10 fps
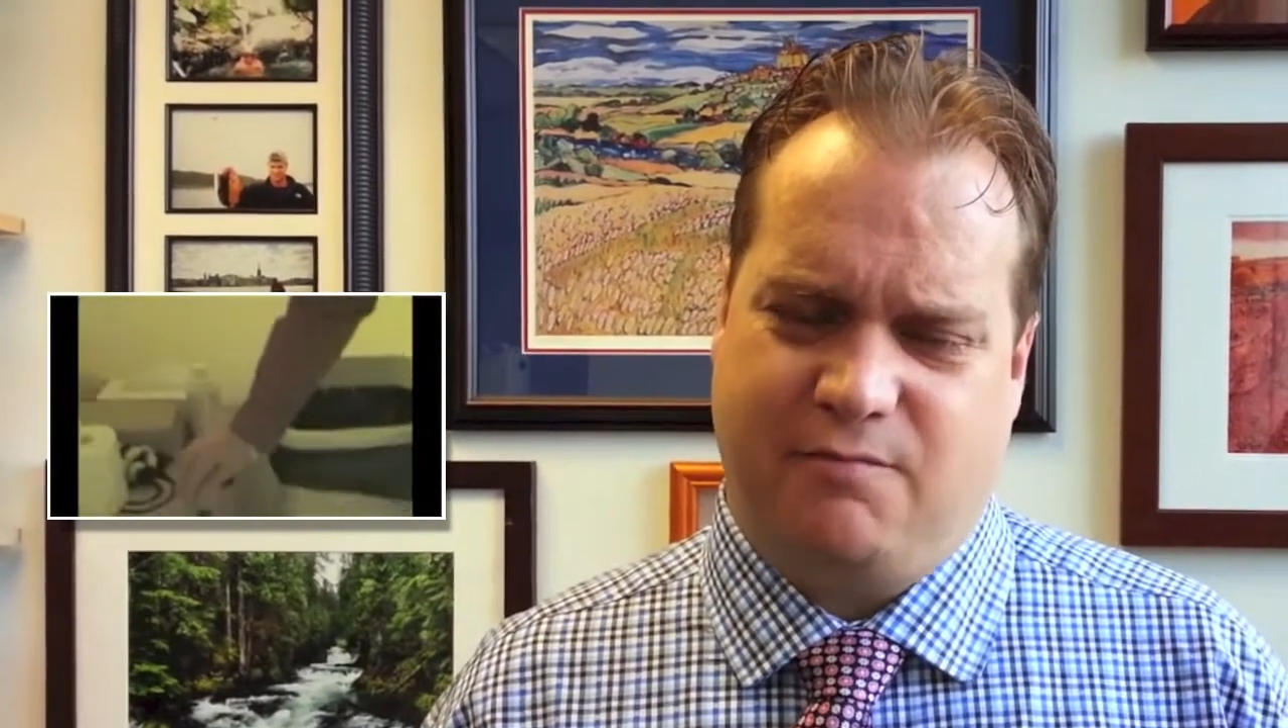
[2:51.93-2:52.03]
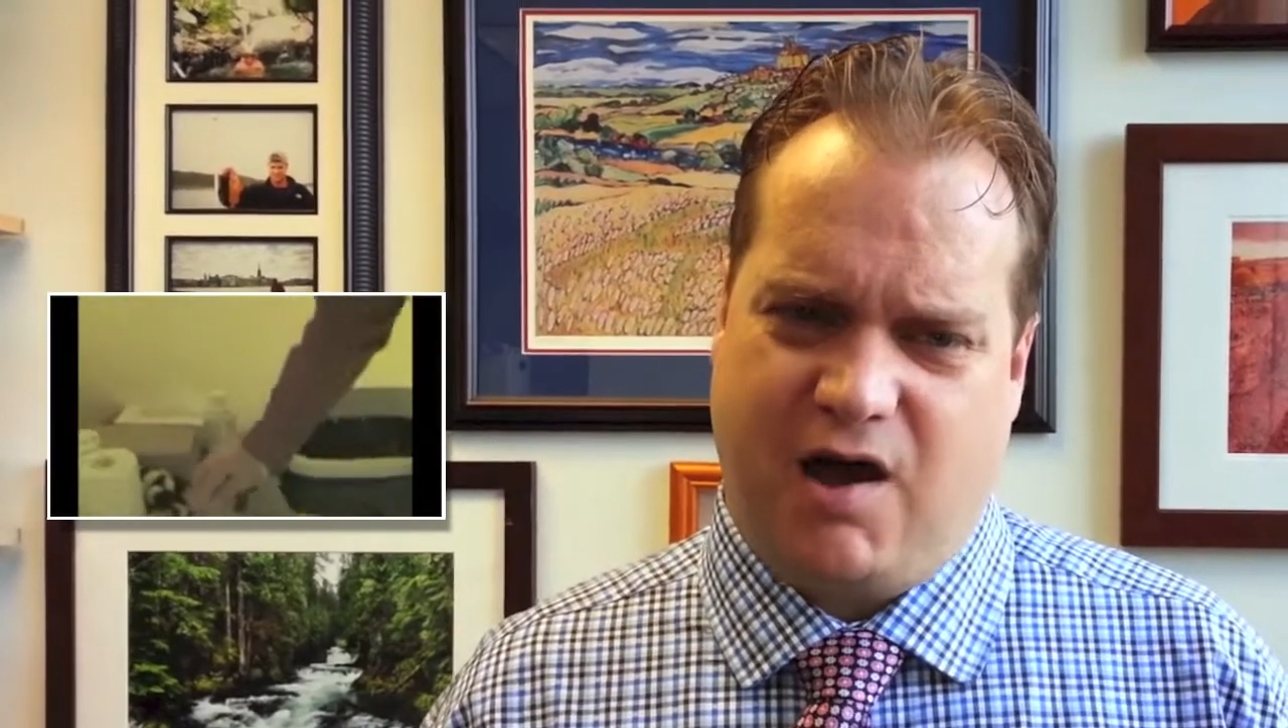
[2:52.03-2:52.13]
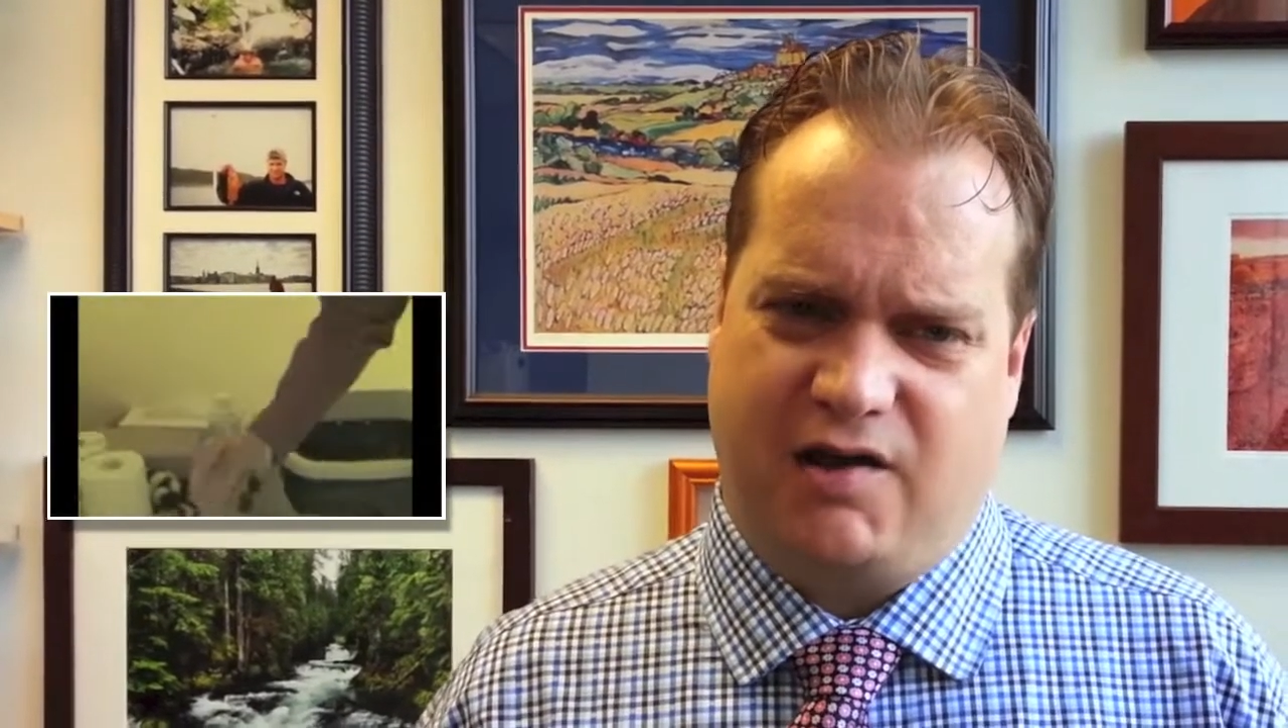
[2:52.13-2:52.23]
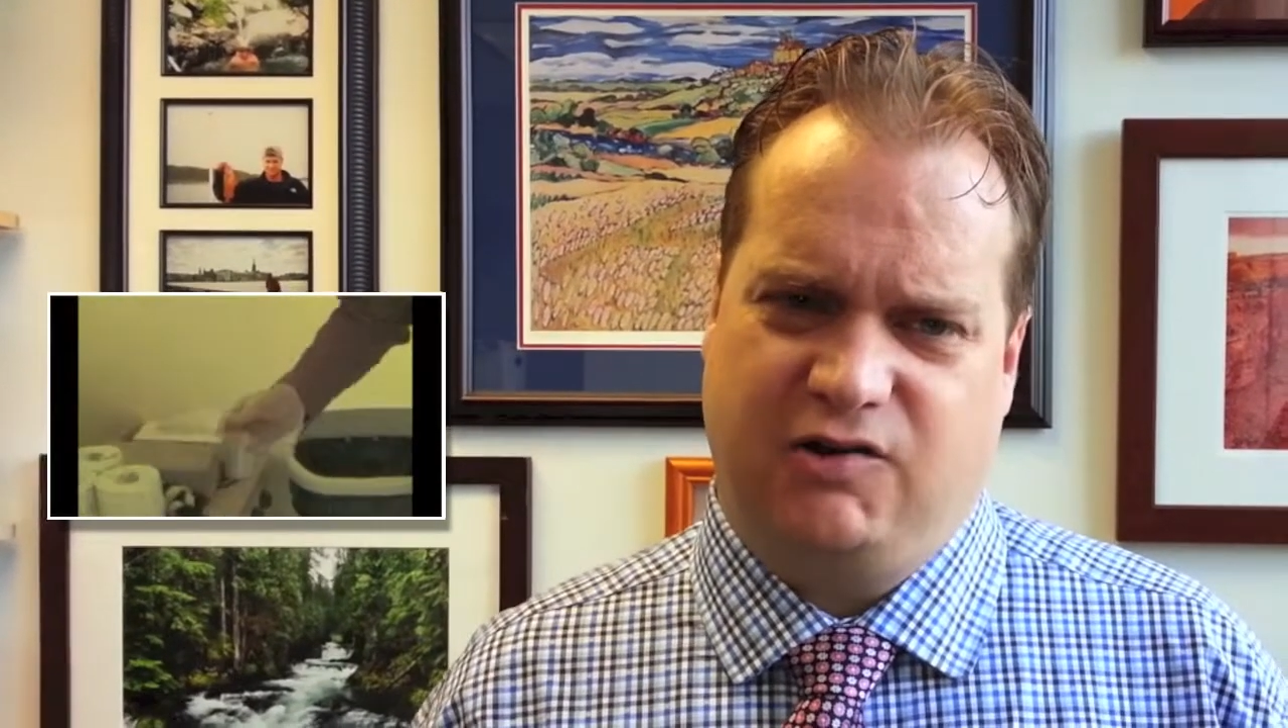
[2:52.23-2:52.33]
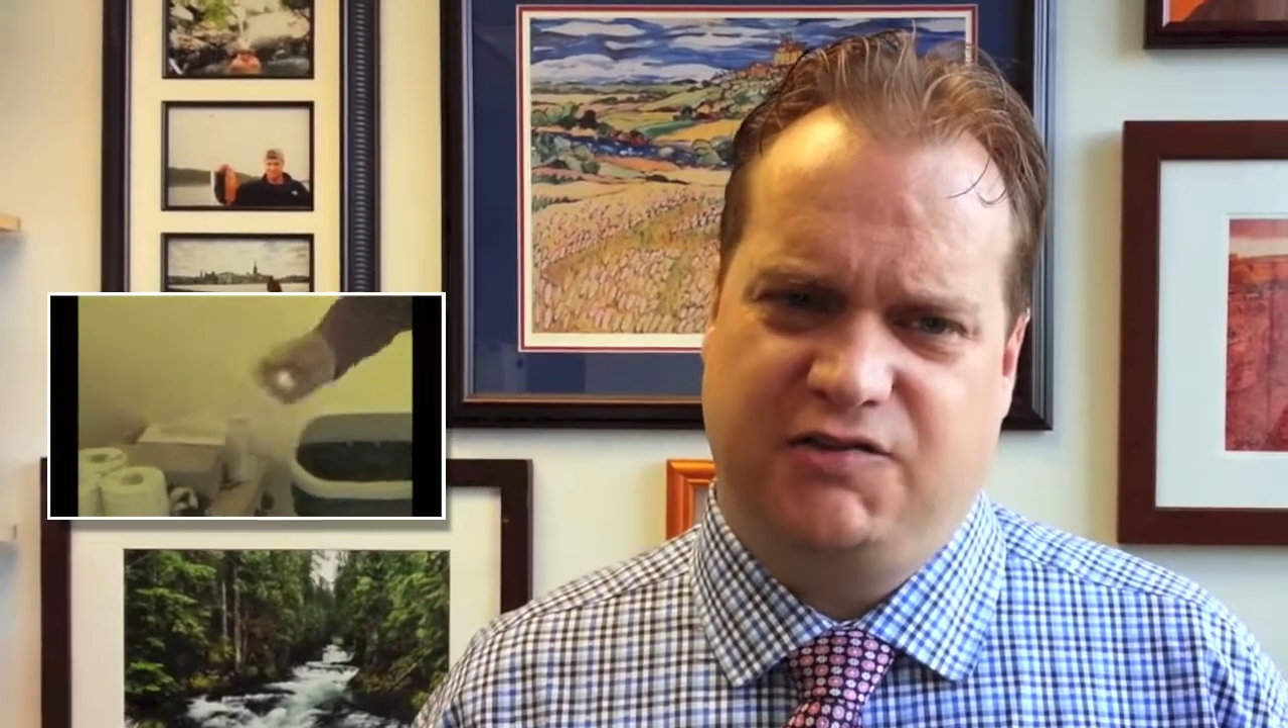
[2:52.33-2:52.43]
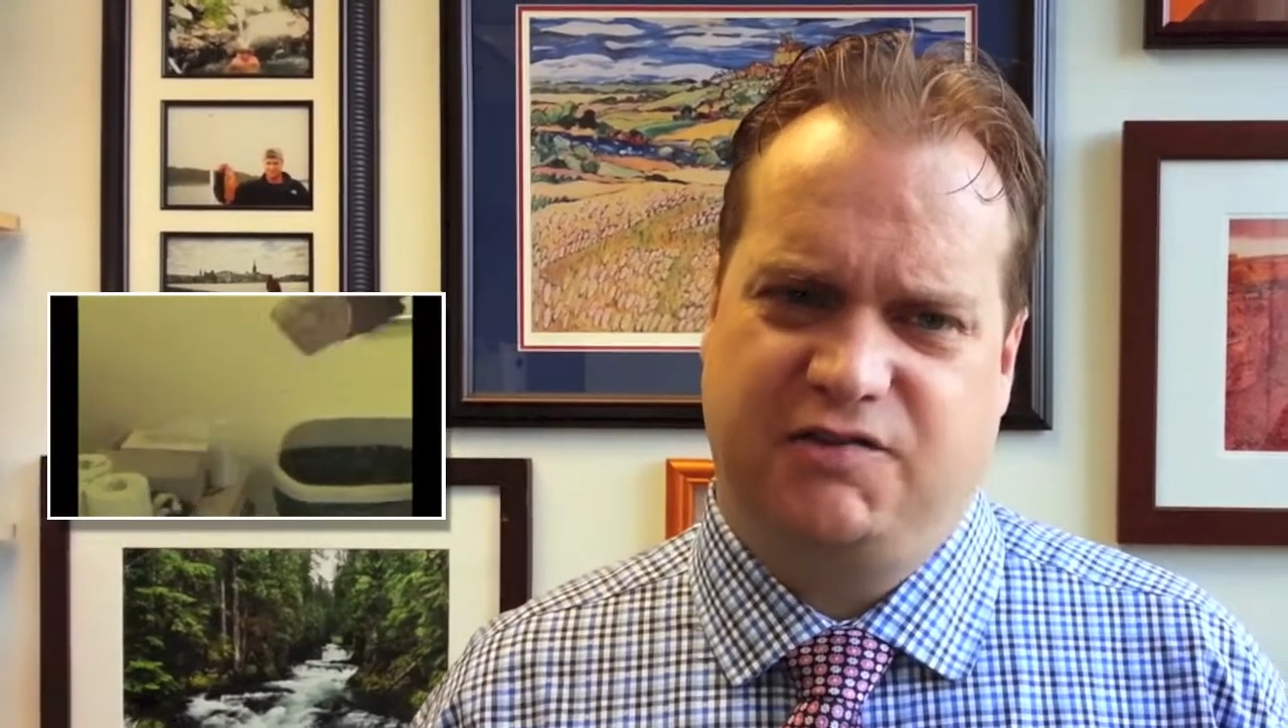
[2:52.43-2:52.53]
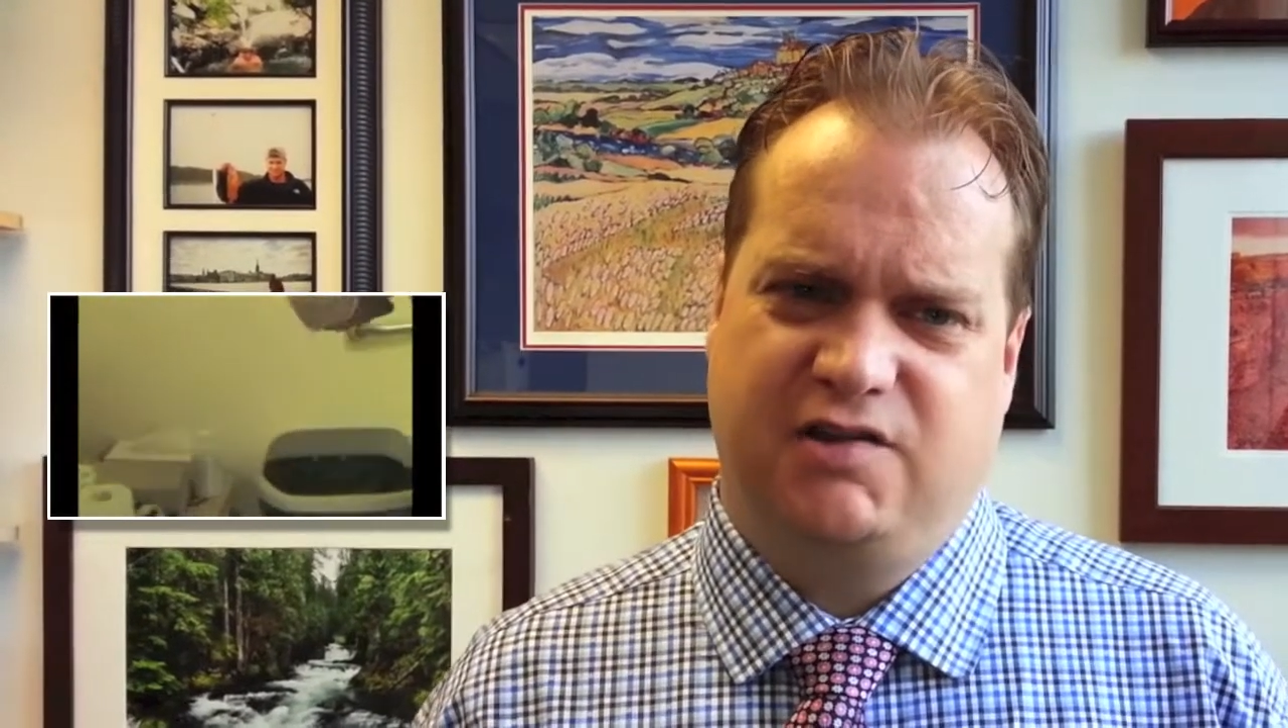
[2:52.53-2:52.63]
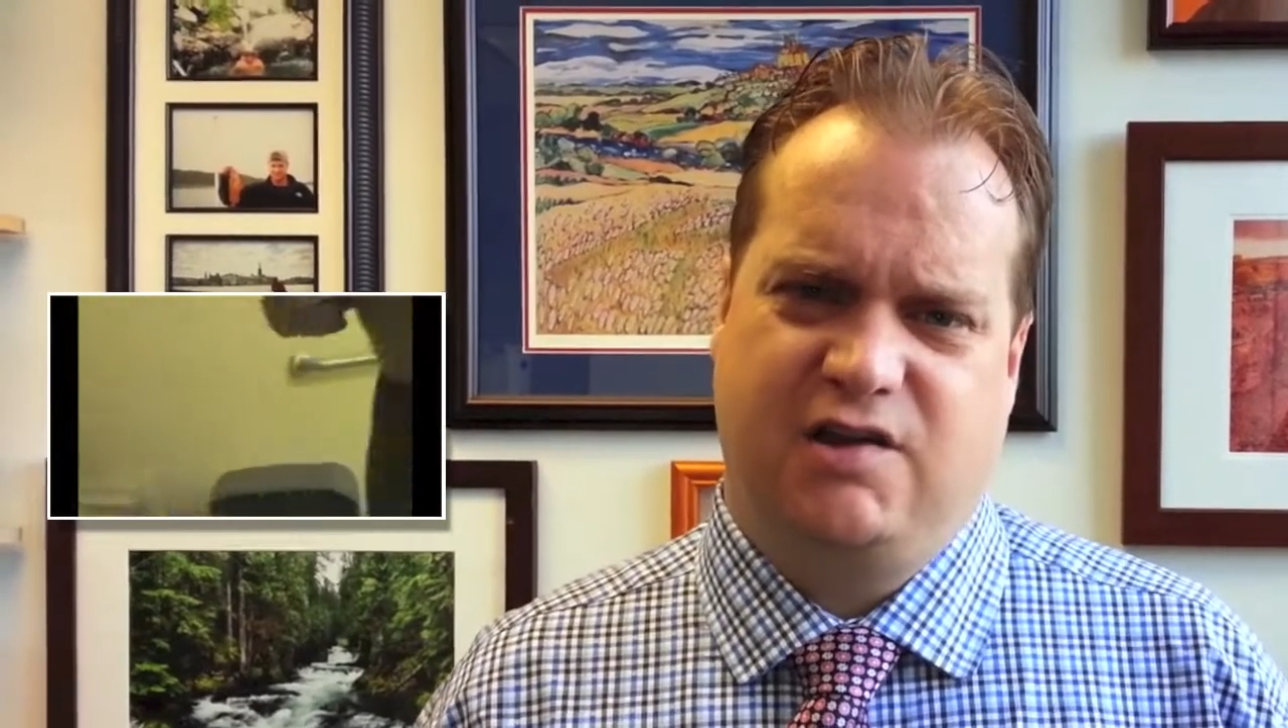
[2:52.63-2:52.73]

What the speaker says: models.